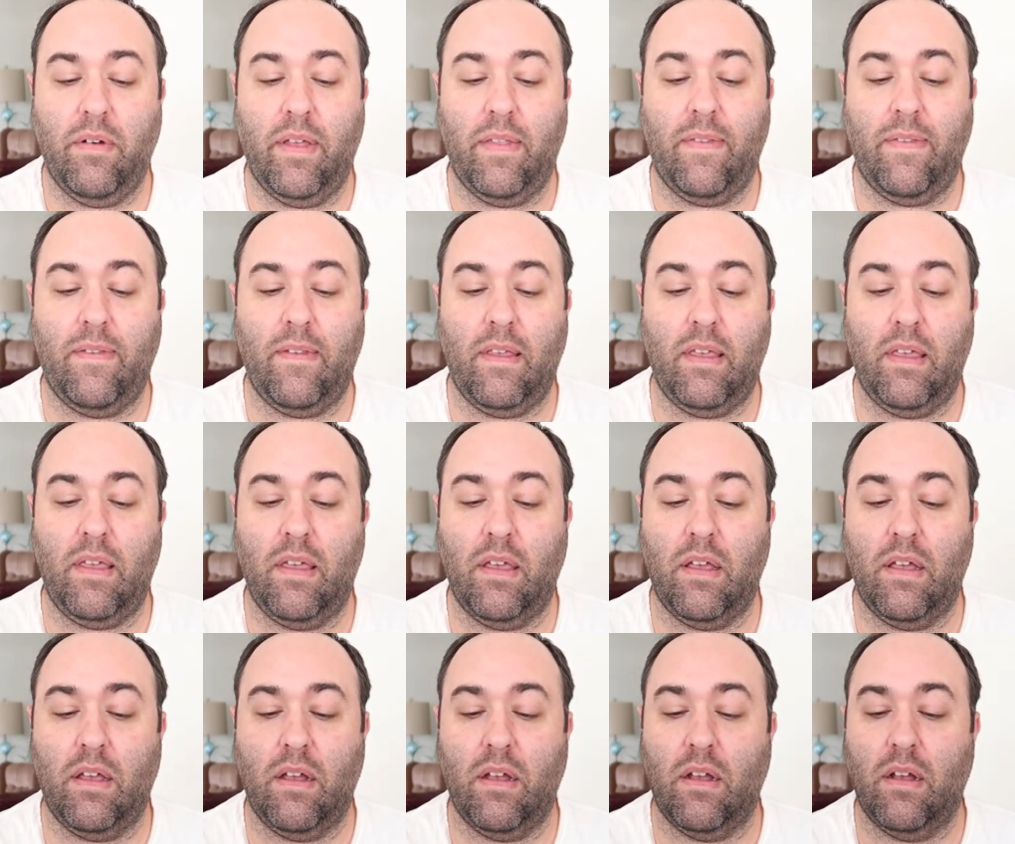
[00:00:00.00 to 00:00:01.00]
let's see
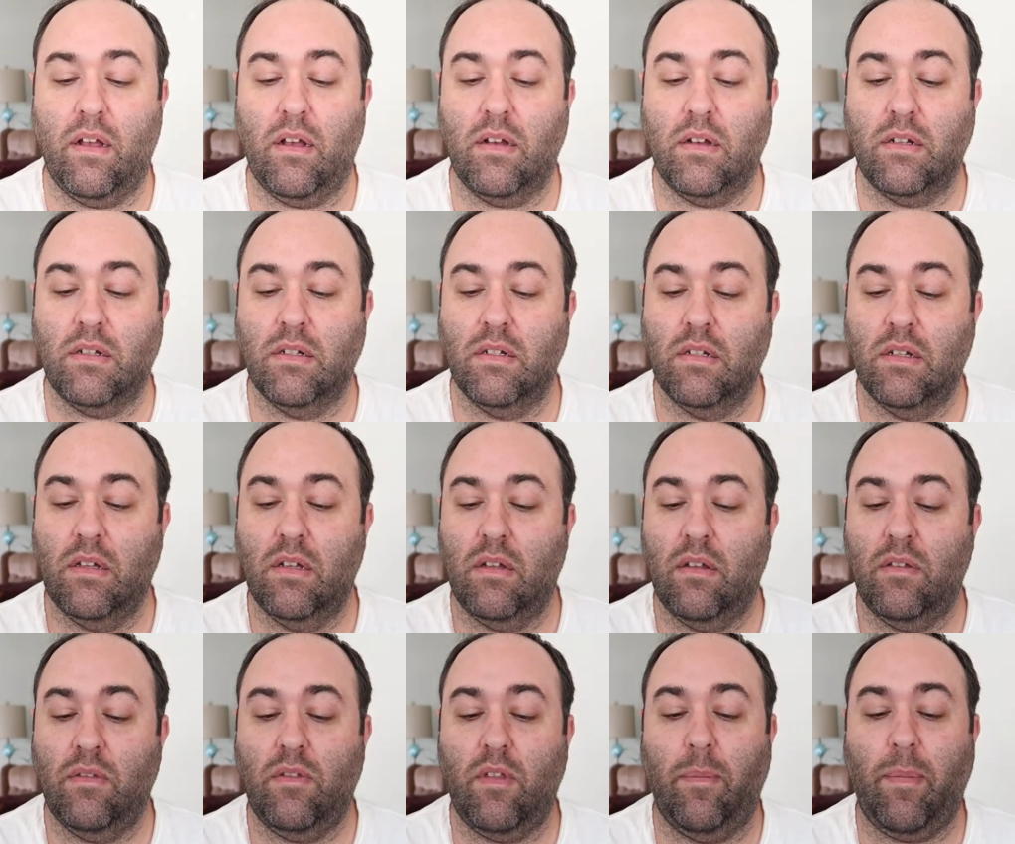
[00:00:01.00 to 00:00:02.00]
here.
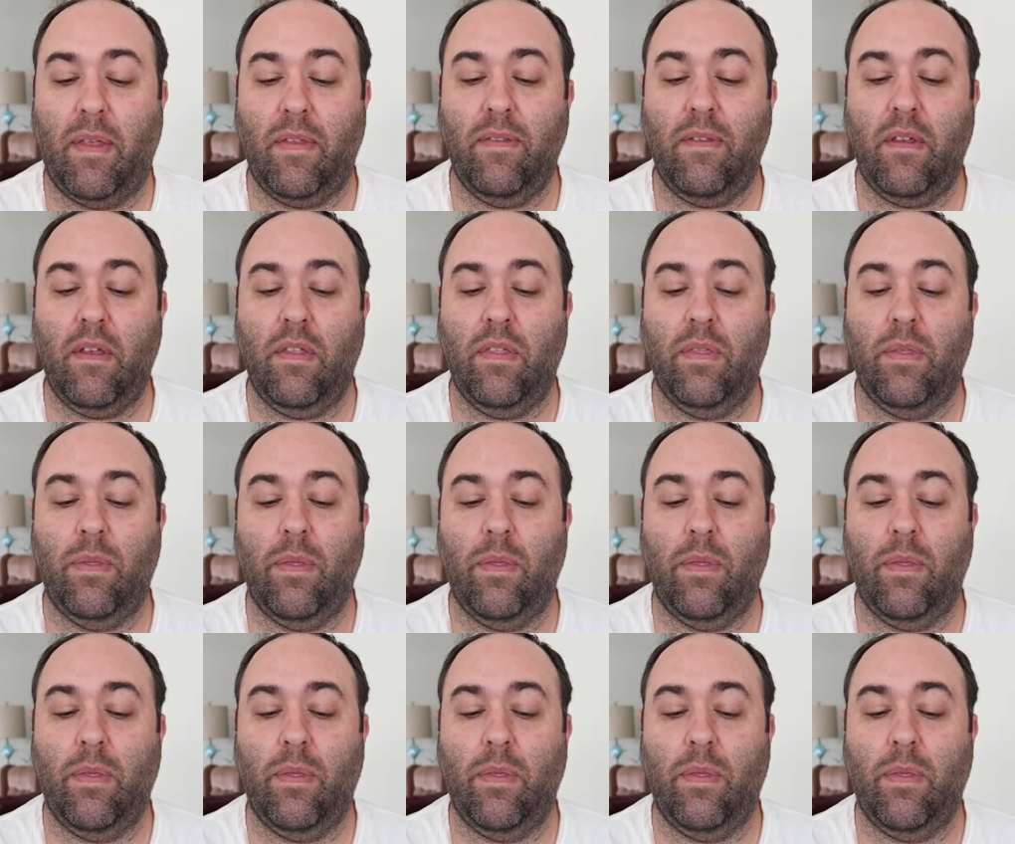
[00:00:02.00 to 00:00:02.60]
So basically,